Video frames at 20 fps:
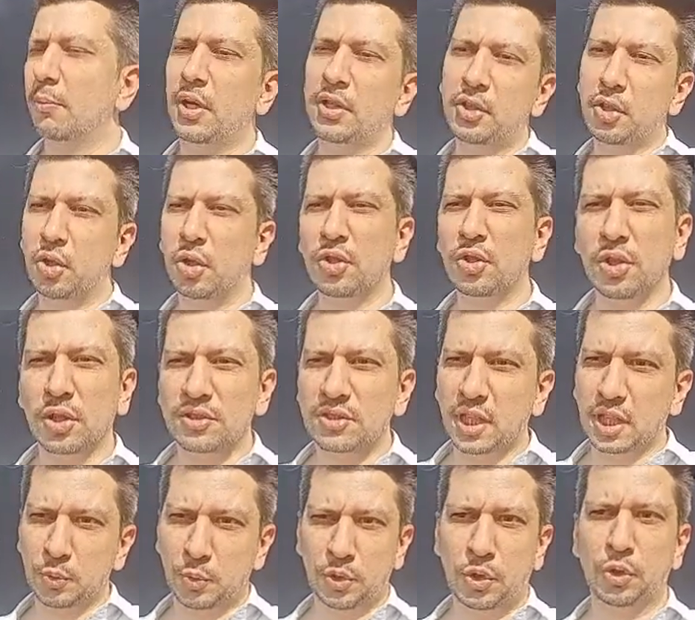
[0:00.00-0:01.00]
But the other
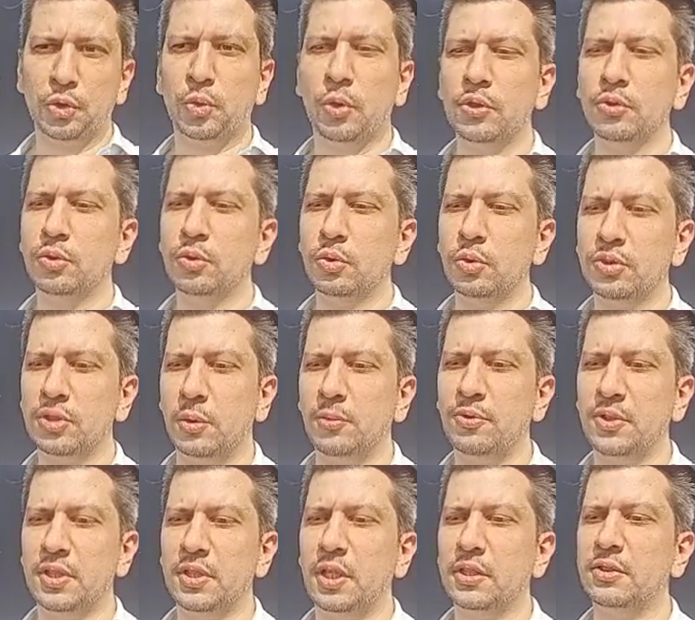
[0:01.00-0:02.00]
side, we don't want to do
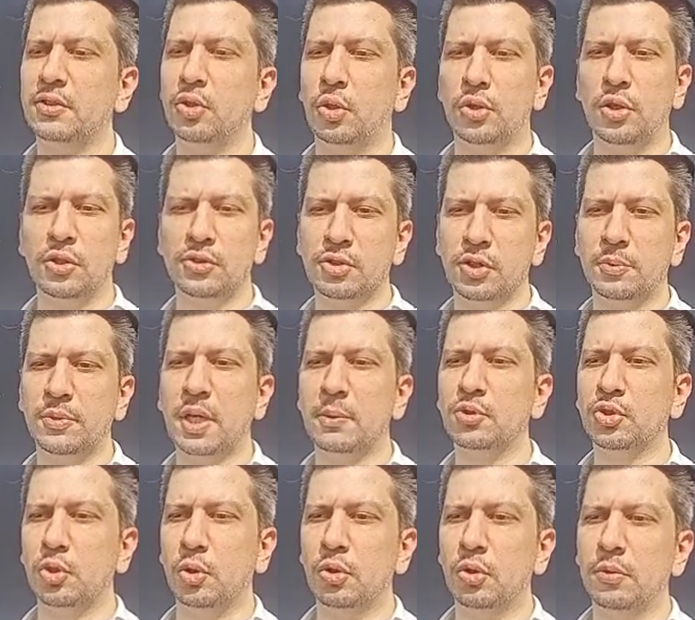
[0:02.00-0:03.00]
something that soldiers
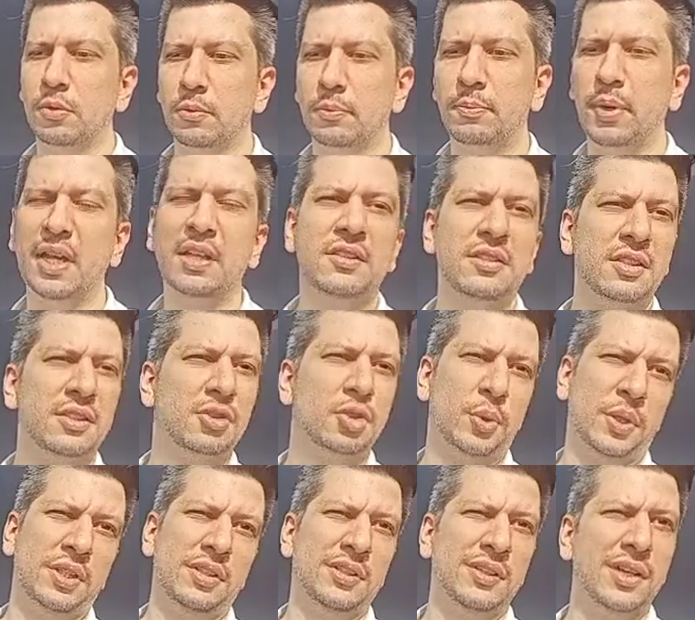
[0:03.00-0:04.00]
sometimes call painting
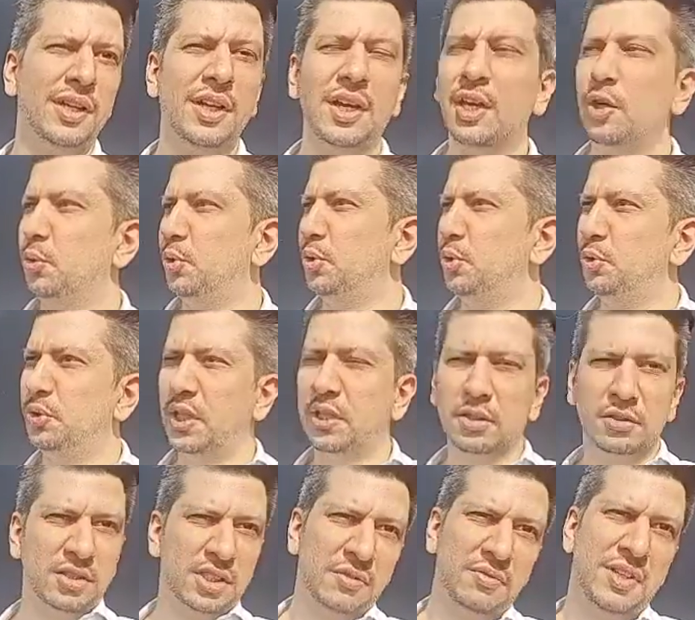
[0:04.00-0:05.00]
green. You
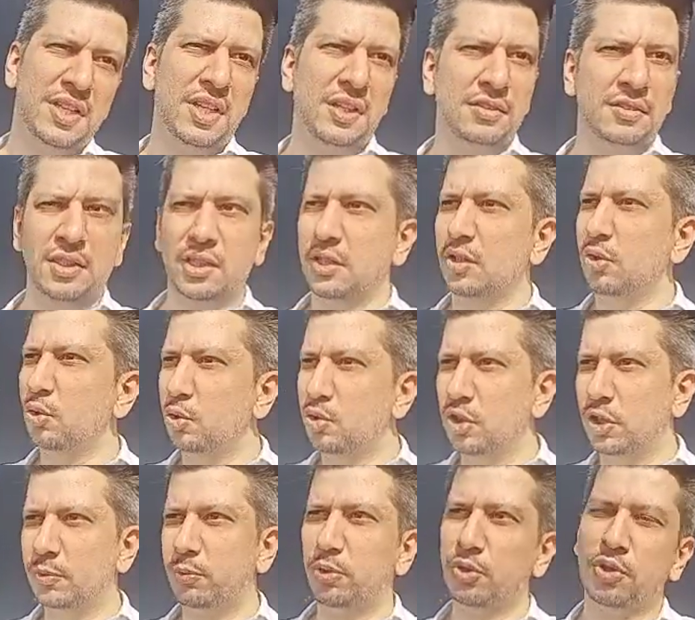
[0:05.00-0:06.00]
take a civilian thing, you
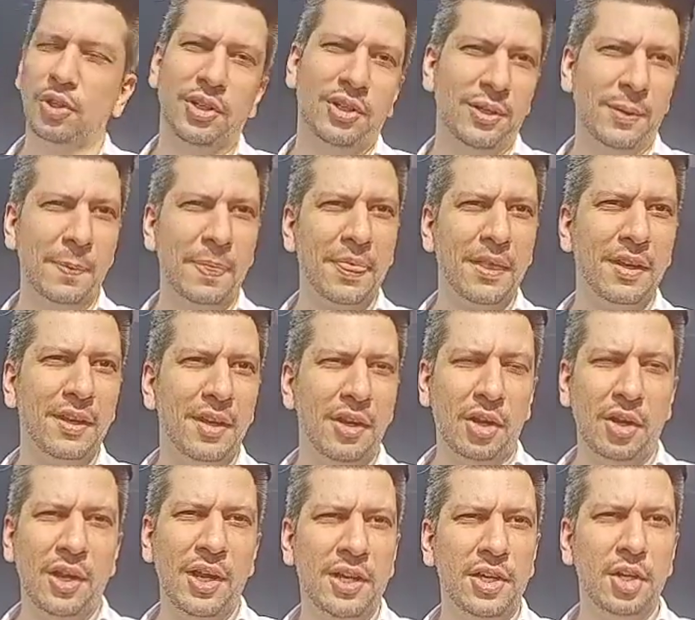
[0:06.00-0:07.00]
just put a
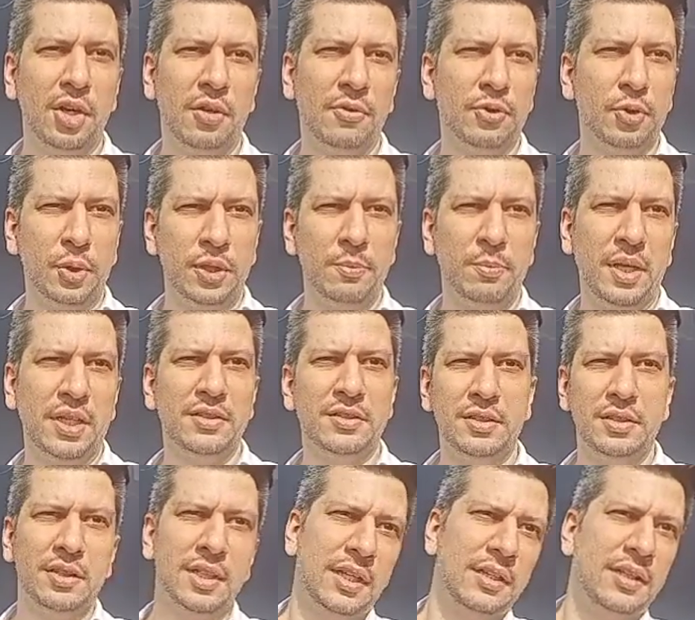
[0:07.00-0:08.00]
layer of green
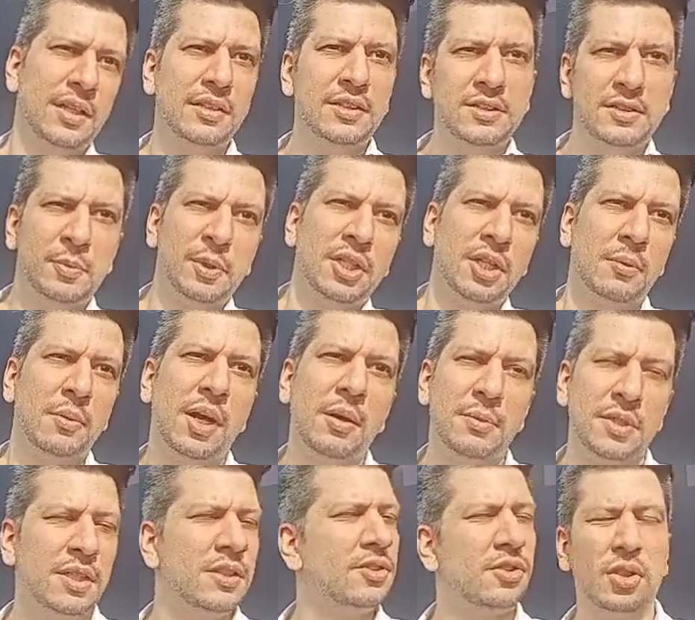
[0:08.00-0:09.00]
painting, and then it's become
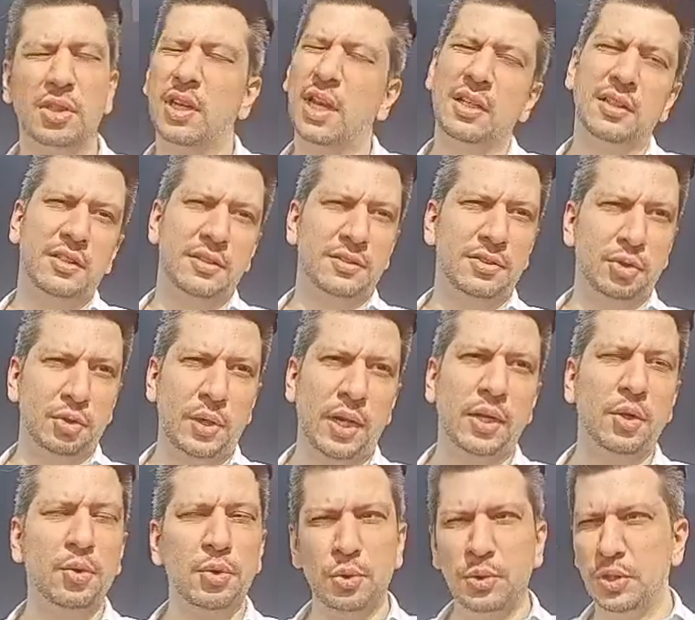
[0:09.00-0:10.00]
army. It's not like this, you know,
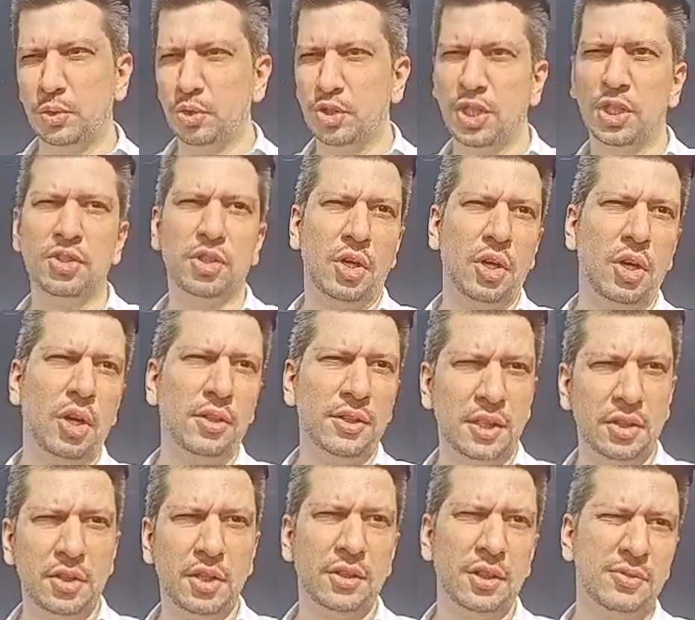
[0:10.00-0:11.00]
like you need to change a
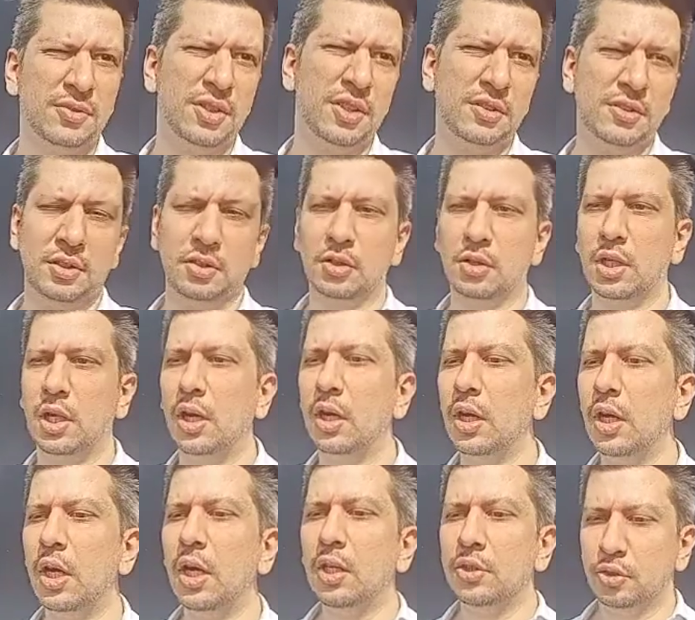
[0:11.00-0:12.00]
lot and a lot of things in the
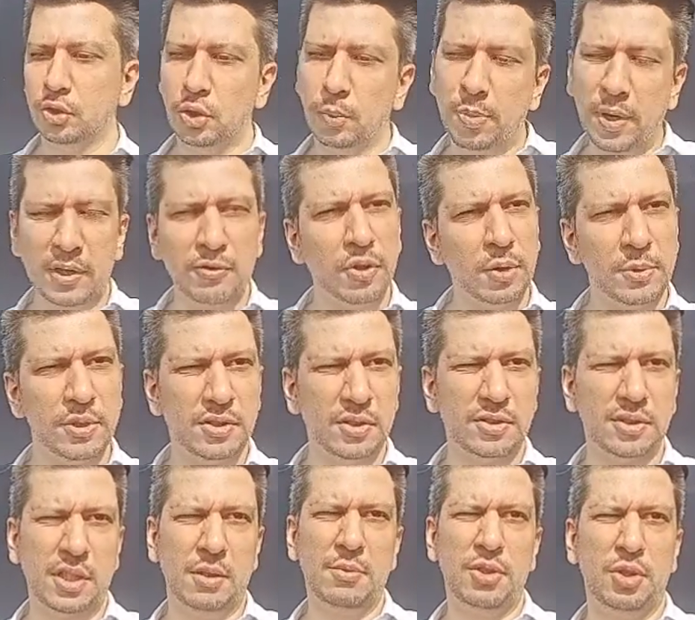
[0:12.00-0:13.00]
car. So the platform is
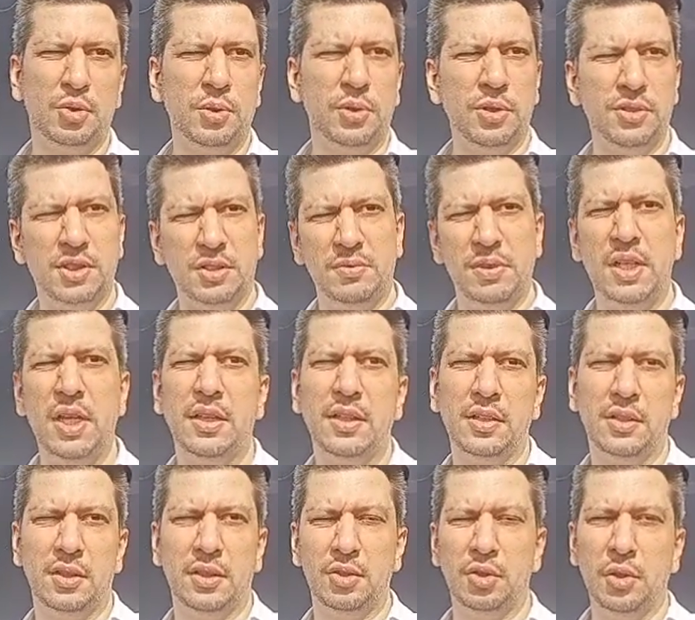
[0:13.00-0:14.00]
the same between the
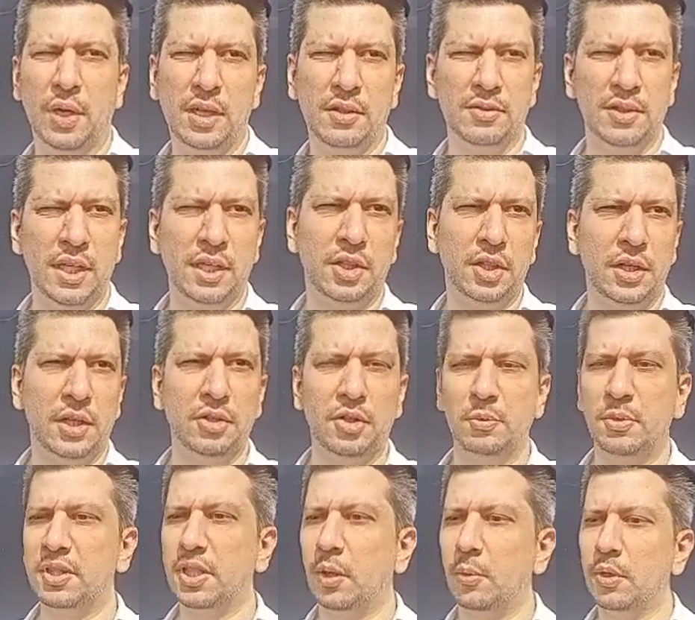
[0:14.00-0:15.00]
civilian, you know, like vehicle and
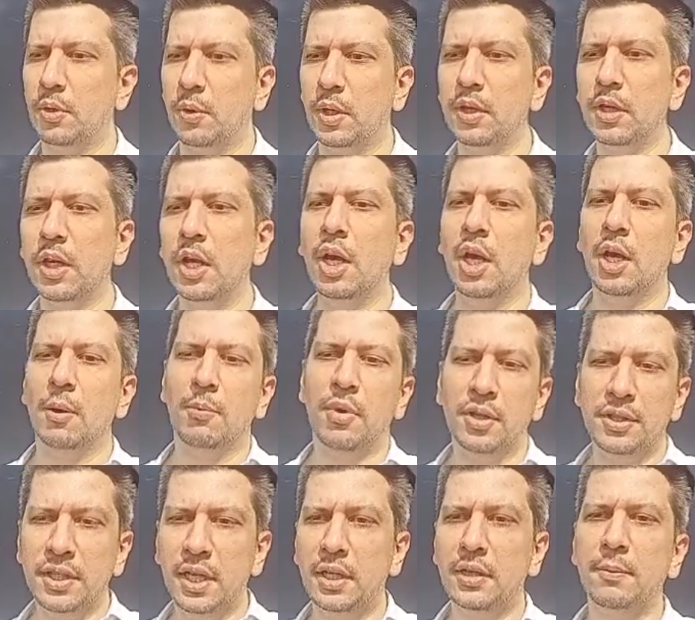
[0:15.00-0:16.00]
the military one.
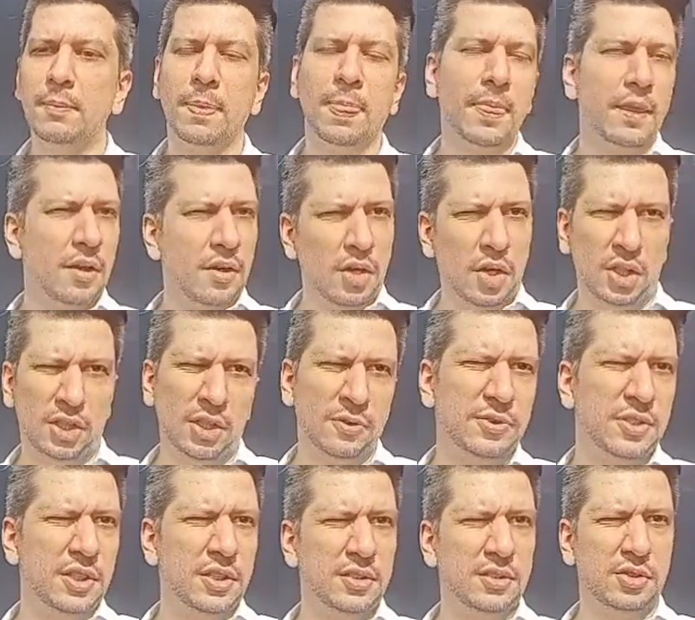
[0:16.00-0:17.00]
But then a lot
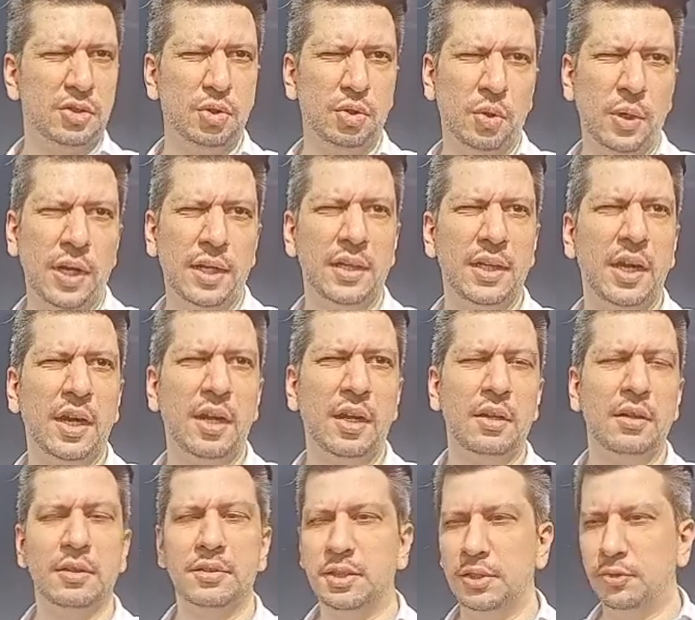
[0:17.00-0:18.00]
of things, you know, like
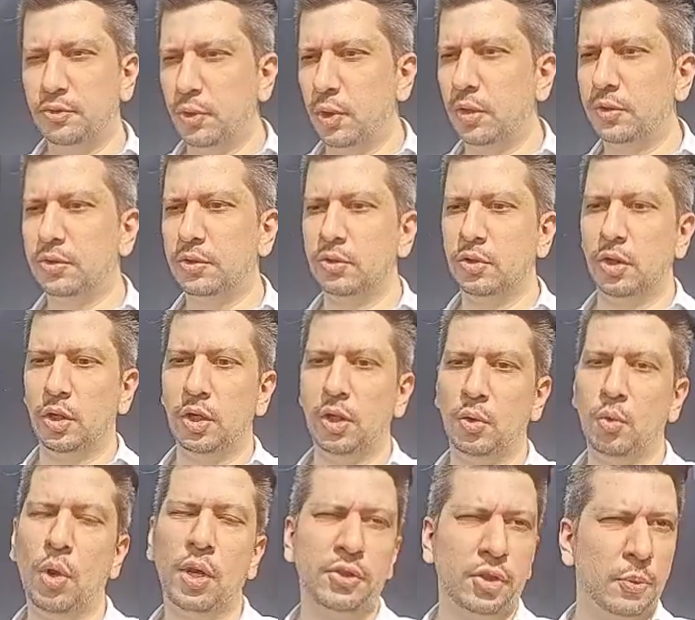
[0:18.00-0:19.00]
are different.
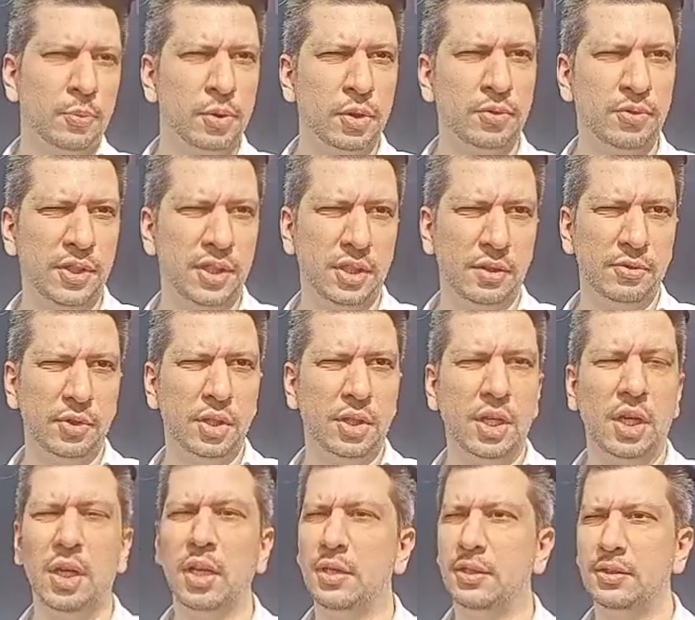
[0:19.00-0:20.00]
The waterproofing of the
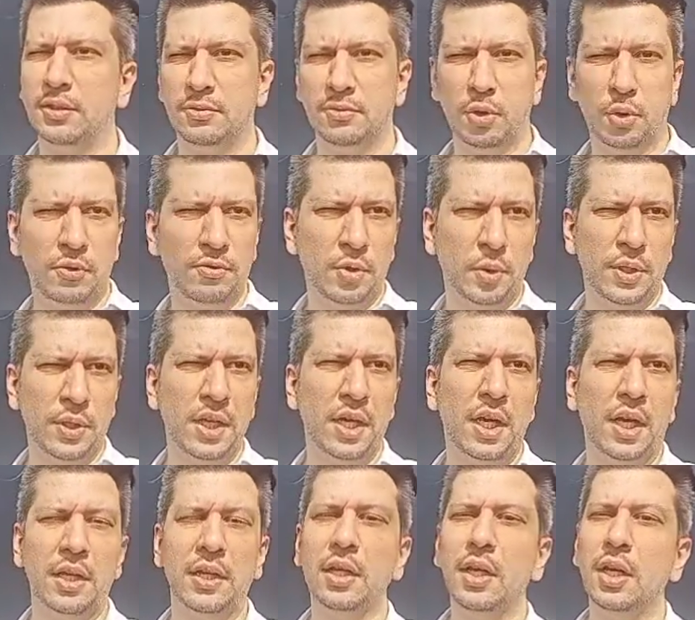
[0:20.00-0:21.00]
car is very, very
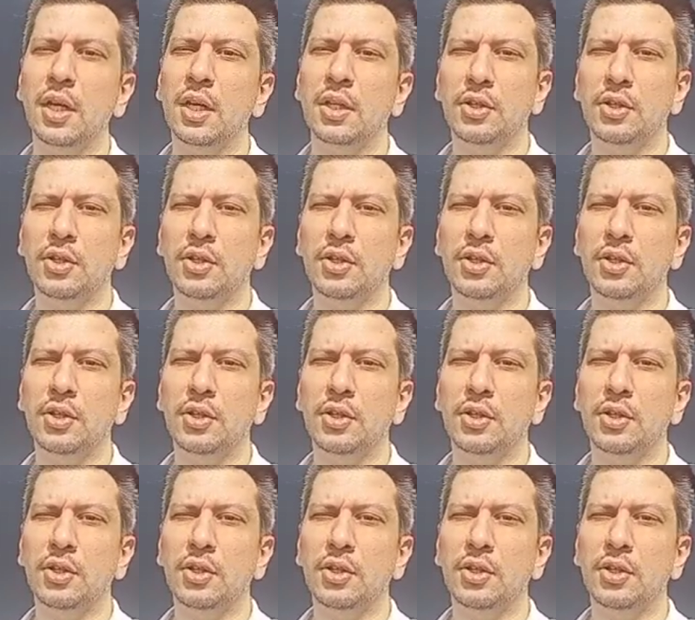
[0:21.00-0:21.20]
high.